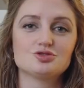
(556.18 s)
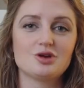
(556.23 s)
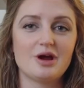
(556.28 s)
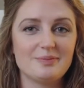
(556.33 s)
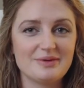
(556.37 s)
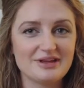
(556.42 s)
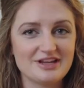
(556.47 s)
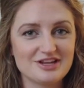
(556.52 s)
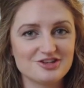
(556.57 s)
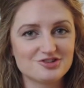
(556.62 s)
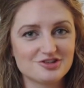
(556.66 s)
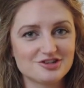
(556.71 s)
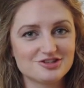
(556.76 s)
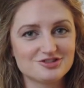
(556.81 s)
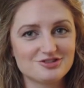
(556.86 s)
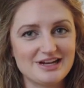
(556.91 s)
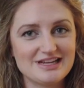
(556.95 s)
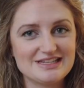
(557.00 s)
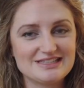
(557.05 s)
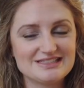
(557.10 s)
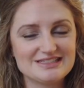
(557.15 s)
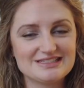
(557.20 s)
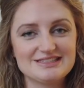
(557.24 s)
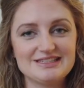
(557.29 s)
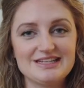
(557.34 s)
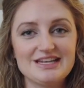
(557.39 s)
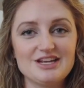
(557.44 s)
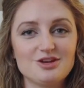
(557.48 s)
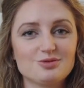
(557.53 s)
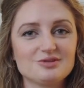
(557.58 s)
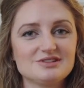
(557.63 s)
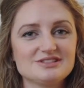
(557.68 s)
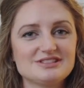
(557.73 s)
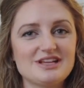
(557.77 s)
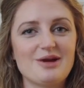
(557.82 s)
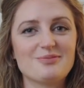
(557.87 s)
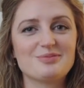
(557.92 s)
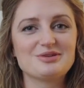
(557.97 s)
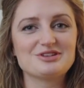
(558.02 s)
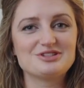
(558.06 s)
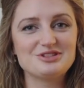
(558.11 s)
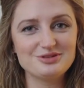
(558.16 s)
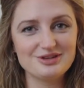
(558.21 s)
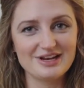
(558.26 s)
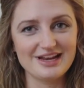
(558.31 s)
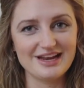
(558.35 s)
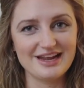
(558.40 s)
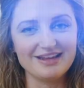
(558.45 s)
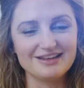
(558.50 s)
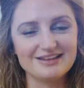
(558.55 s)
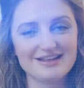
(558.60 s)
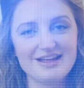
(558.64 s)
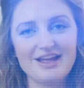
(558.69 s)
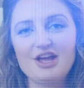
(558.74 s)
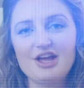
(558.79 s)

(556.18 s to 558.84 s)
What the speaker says: Dropping interest rates equals opportunity,